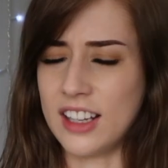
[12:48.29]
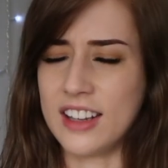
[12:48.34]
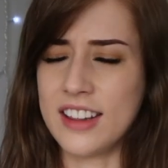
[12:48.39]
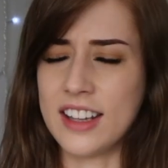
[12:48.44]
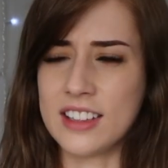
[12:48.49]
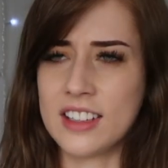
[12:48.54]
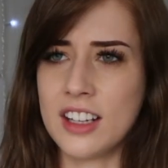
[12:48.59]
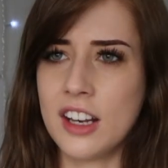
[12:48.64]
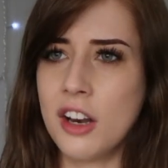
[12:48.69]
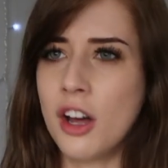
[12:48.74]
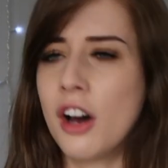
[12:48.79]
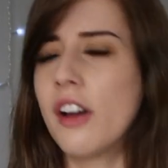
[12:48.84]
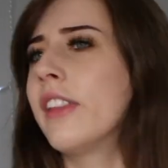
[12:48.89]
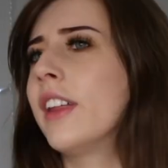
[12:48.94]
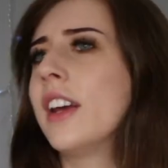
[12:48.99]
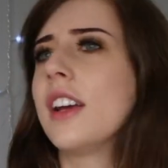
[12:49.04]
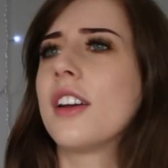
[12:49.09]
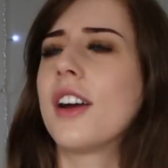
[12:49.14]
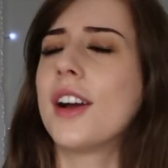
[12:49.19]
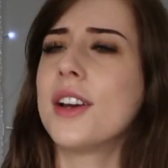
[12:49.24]
Like there's a lot
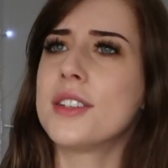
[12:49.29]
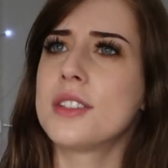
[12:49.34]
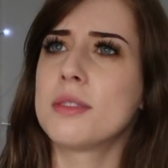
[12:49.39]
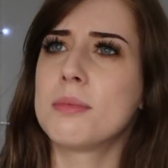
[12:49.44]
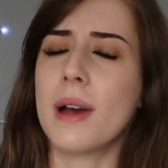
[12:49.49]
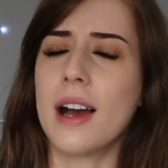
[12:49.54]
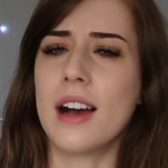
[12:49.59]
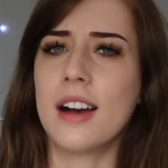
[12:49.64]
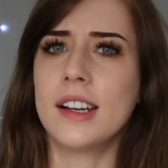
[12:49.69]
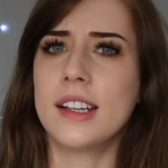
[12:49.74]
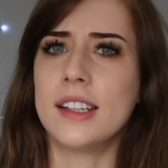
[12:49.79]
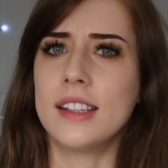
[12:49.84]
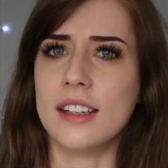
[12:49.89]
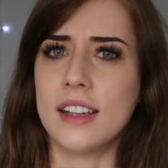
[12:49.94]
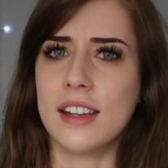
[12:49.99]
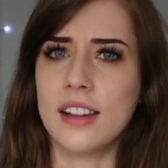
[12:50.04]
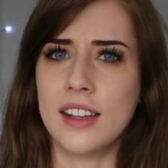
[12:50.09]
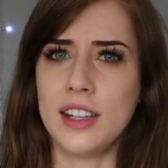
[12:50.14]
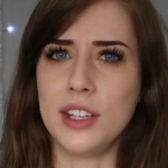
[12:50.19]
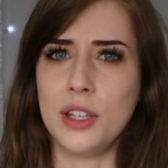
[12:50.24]
that goes behind
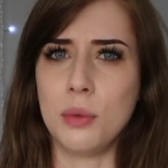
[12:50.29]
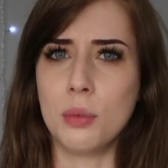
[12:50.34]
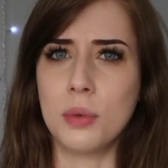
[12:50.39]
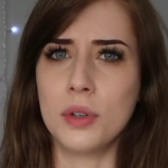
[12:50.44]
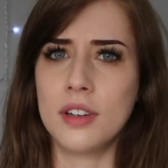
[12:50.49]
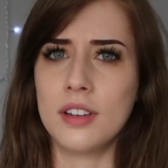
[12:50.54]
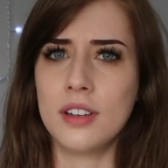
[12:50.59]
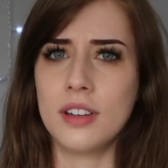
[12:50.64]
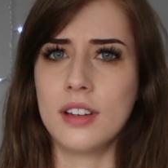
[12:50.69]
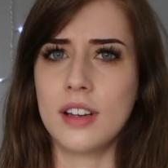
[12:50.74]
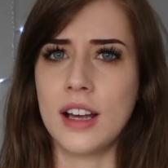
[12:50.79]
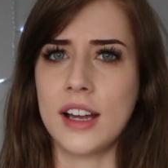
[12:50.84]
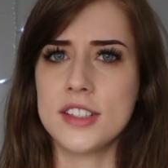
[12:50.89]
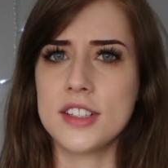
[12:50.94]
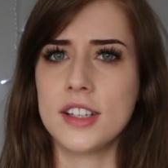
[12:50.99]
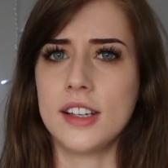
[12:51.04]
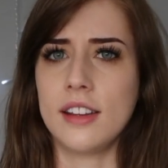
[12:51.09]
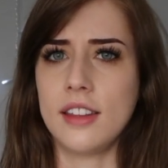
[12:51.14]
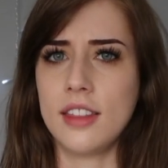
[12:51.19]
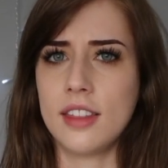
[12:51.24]
it that you wouldn't
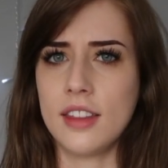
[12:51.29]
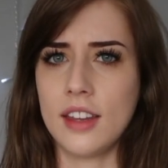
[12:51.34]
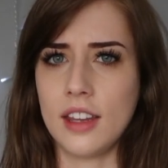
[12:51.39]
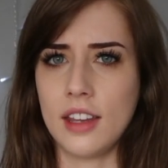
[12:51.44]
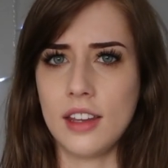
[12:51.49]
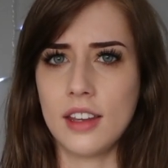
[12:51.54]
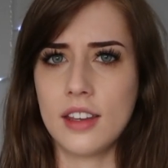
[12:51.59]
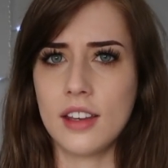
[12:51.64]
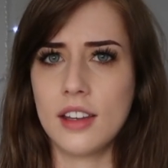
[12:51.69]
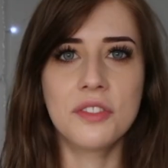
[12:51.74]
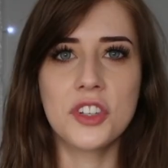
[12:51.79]
actually think.